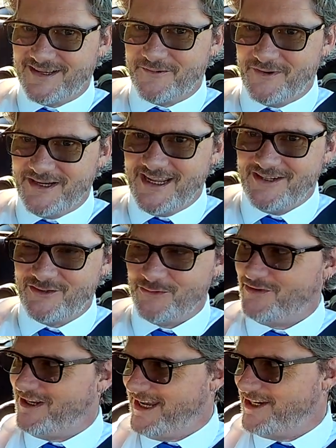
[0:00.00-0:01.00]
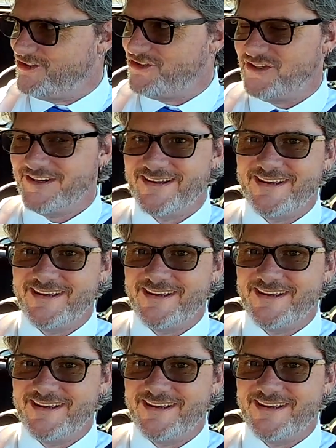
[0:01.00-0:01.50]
We need to teach